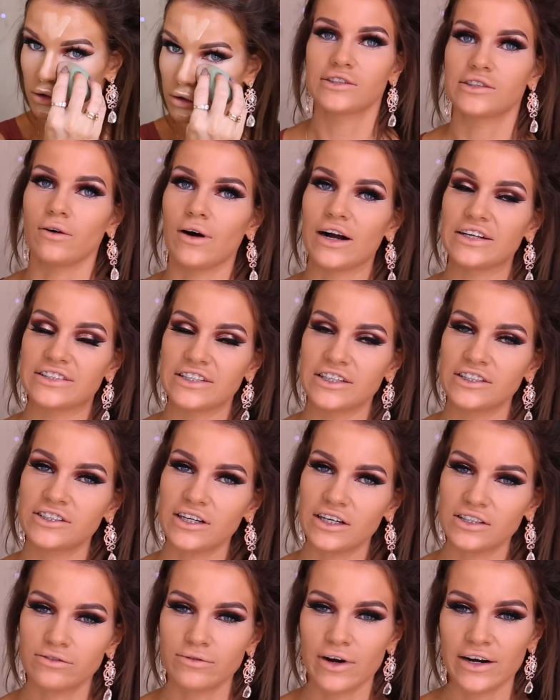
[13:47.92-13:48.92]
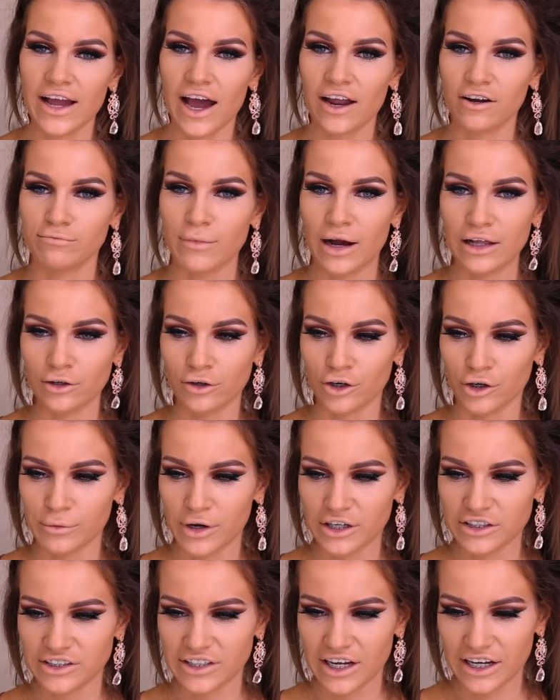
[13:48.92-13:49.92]
So I did just run out of my Laura
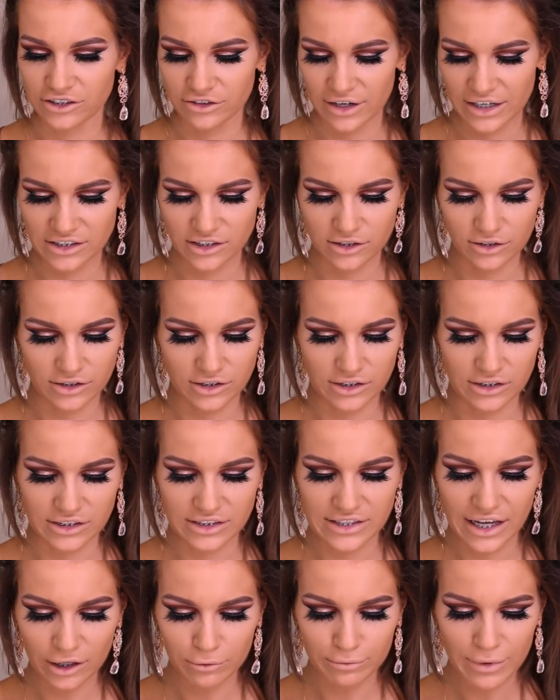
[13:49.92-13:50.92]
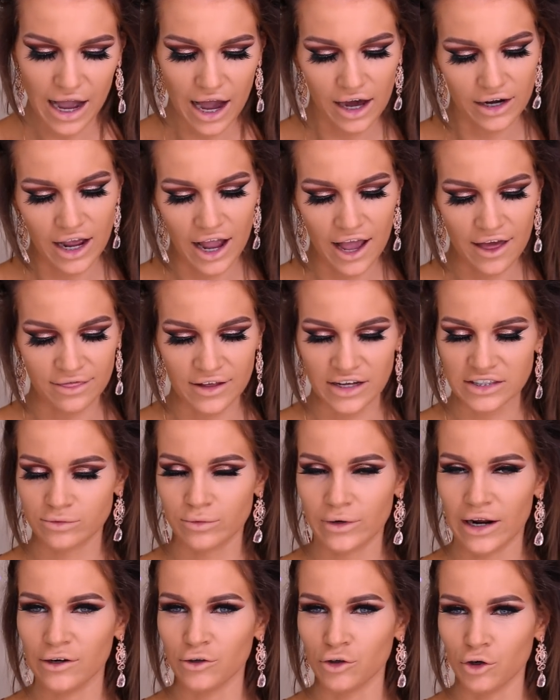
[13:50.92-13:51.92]
Mercier Translucent Setting Powder, and
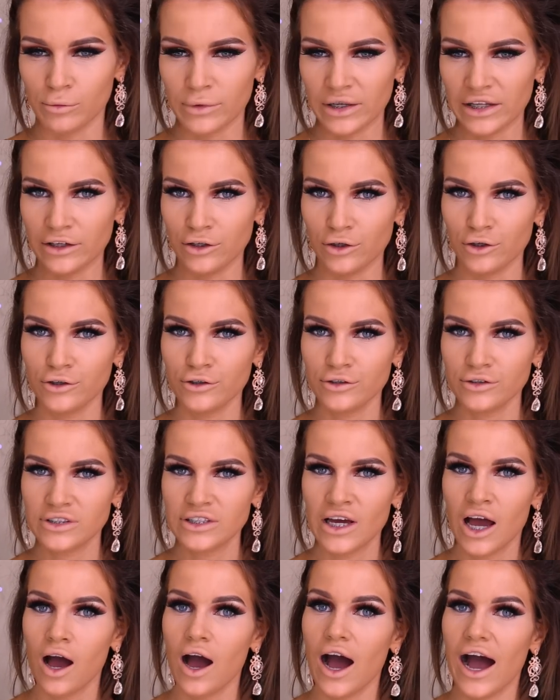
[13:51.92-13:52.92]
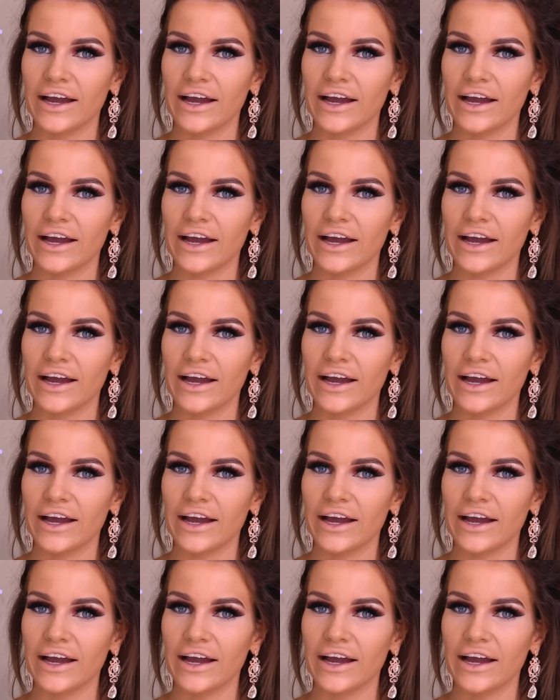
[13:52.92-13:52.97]
that's what I normally use.